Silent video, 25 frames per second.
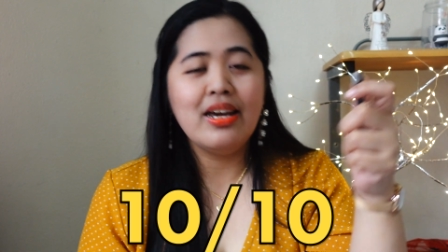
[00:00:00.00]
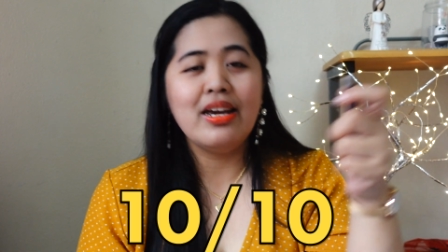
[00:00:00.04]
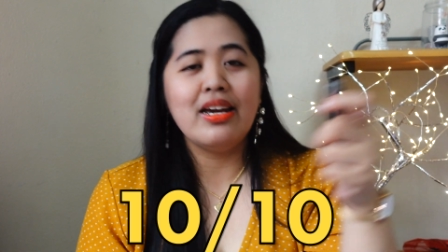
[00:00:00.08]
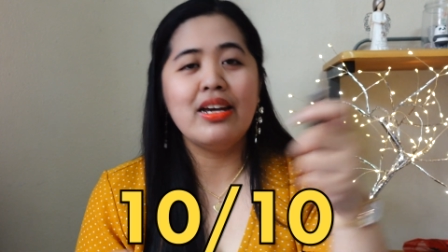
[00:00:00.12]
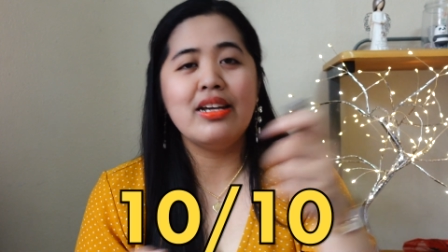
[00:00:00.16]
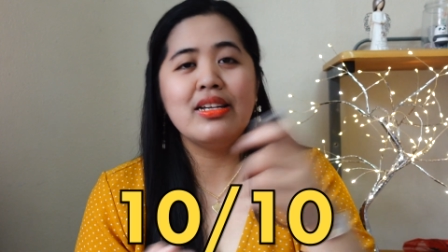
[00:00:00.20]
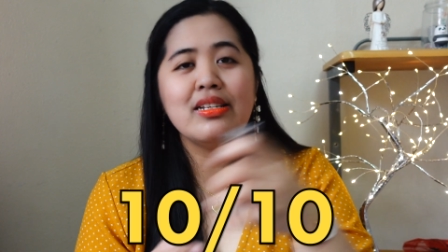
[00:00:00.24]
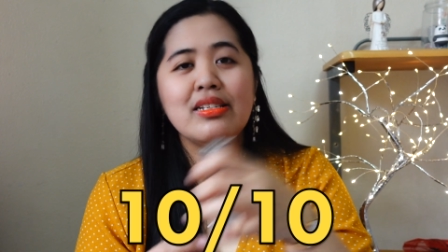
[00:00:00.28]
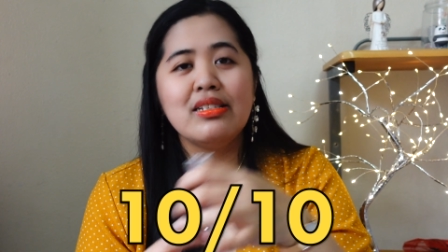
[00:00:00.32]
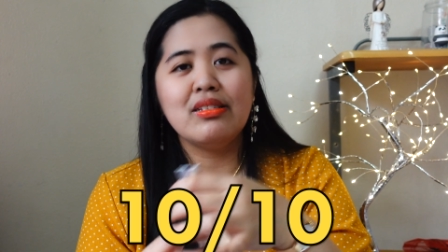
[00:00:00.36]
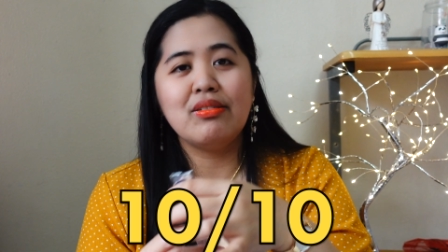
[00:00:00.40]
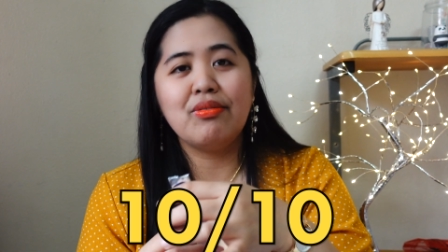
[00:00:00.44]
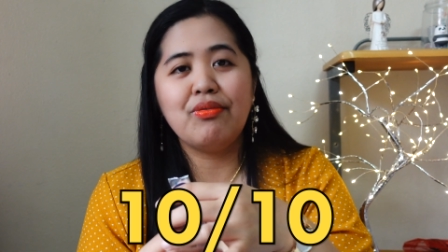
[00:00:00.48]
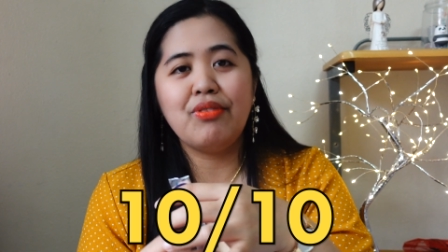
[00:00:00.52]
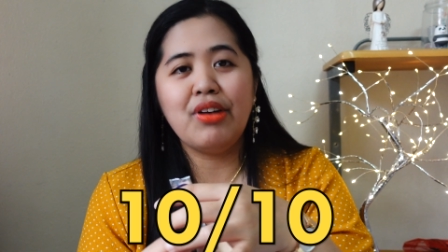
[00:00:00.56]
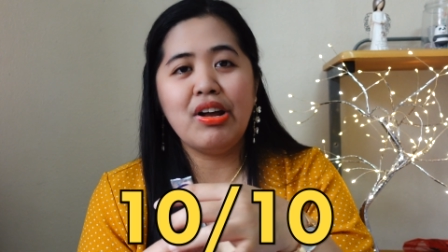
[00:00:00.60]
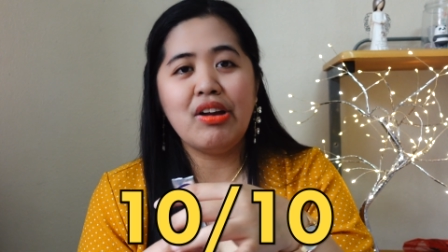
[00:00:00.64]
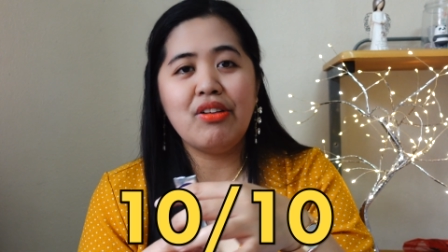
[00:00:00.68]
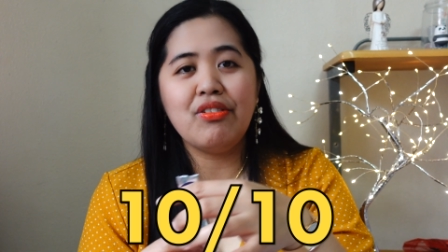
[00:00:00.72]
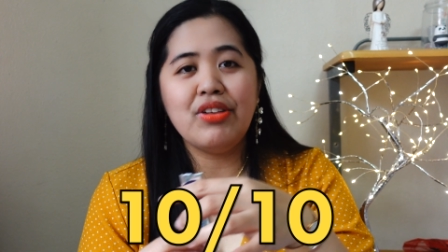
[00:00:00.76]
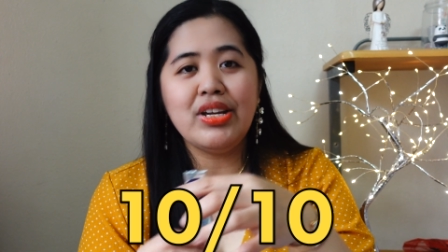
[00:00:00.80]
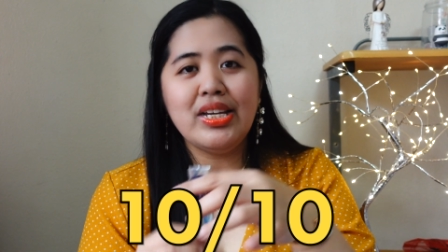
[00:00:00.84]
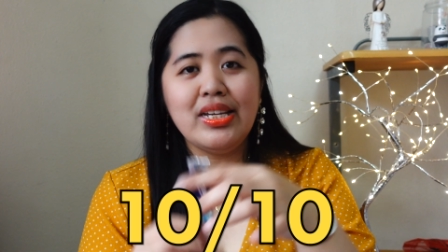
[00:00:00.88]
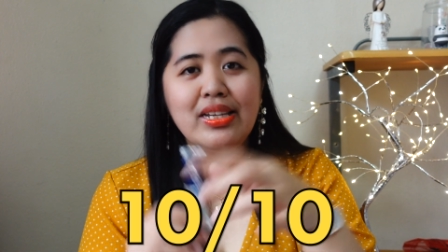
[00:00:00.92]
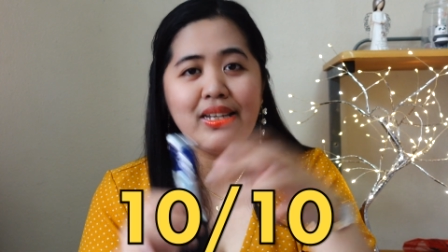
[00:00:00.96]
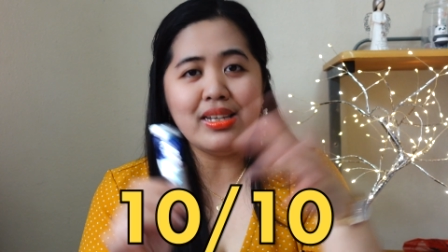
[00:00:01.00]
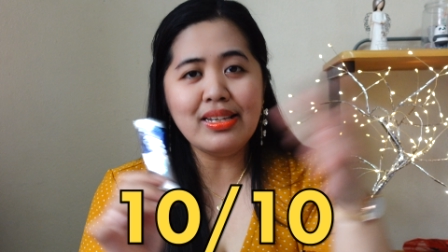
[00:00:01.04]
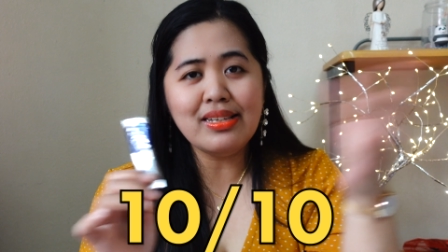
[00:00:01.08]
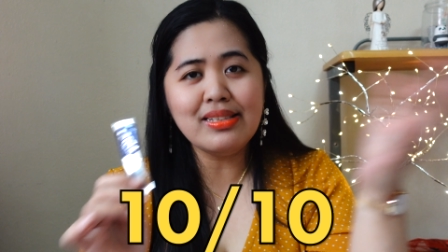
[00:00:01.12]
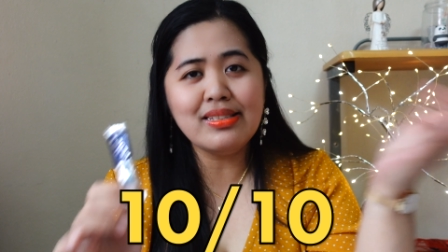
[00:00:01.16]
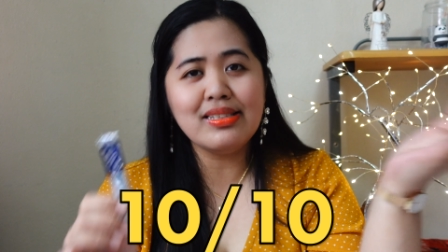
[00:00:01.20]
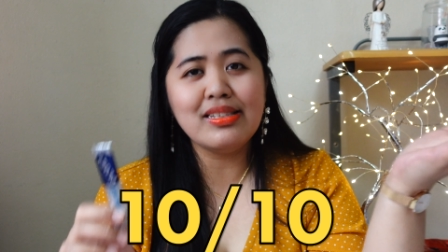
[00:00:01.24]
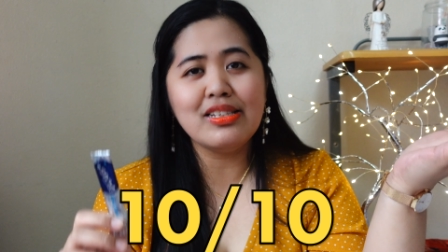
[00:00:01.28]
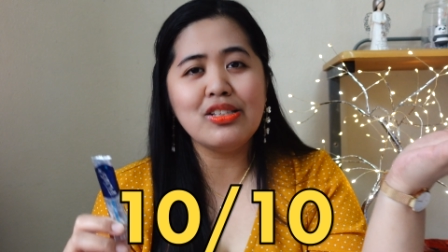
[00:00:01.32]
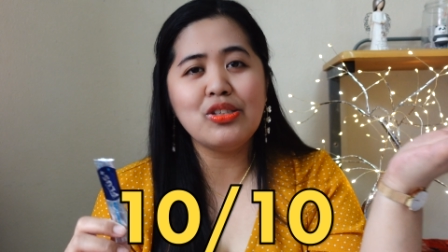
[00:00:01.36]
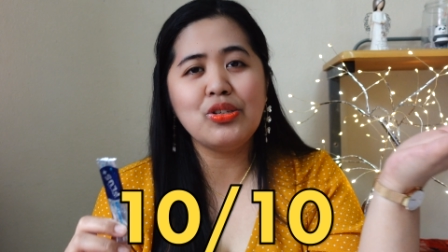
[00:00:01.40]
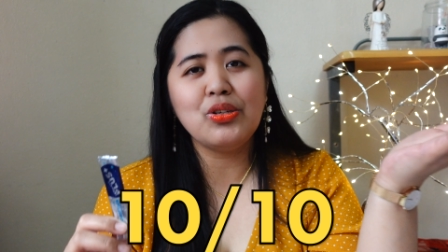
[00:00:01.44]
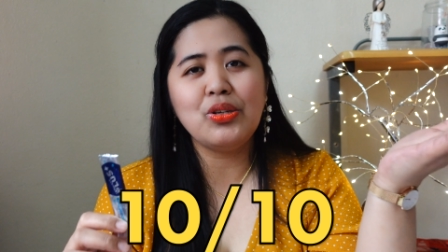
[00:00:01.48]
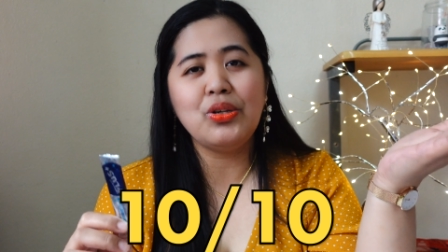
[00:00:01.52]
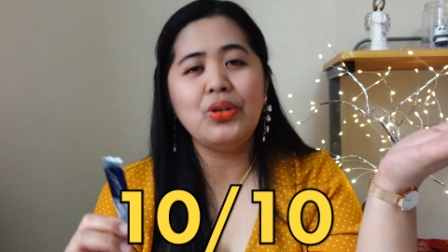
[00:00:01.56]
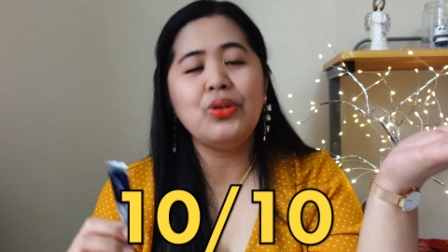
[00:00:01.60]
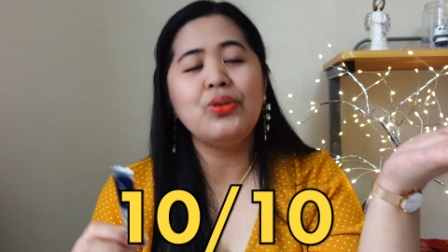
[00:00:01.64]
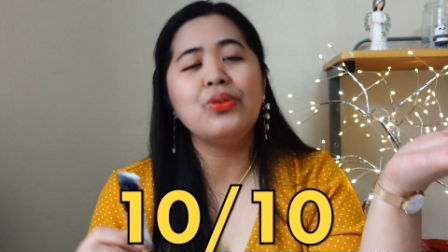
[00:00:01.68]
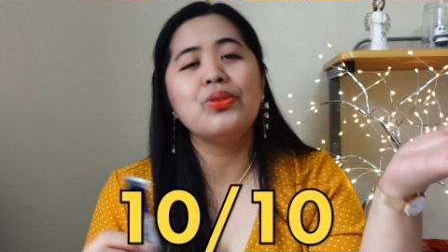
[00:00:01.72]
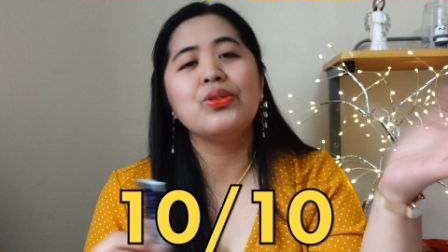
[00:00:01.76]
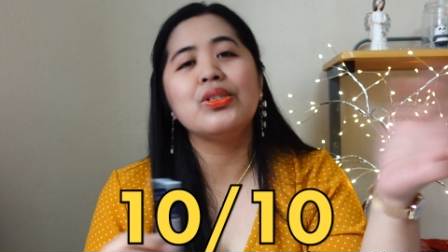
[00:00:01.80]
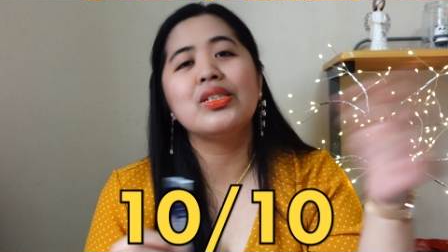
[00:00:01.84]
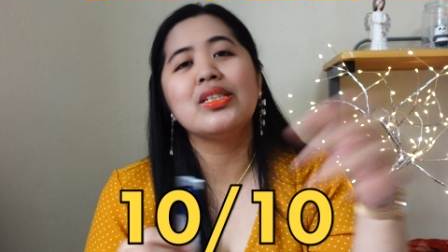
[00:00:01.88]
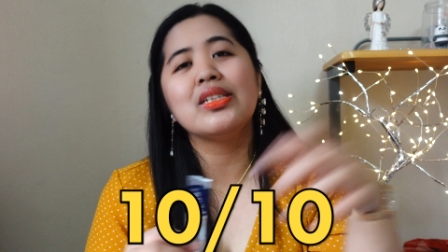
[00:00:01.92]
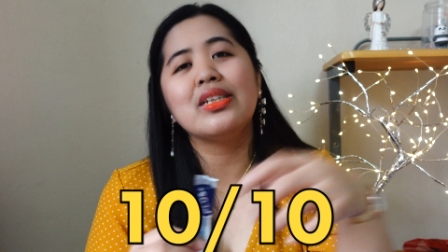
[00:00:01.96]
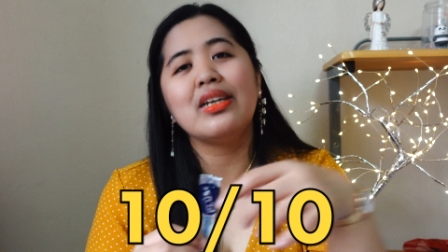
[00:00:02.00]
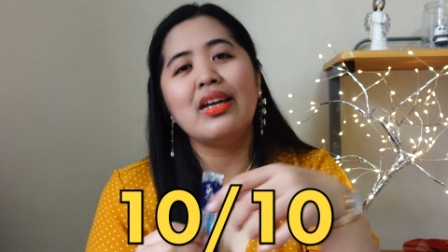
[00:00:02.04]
and it's very easy to use.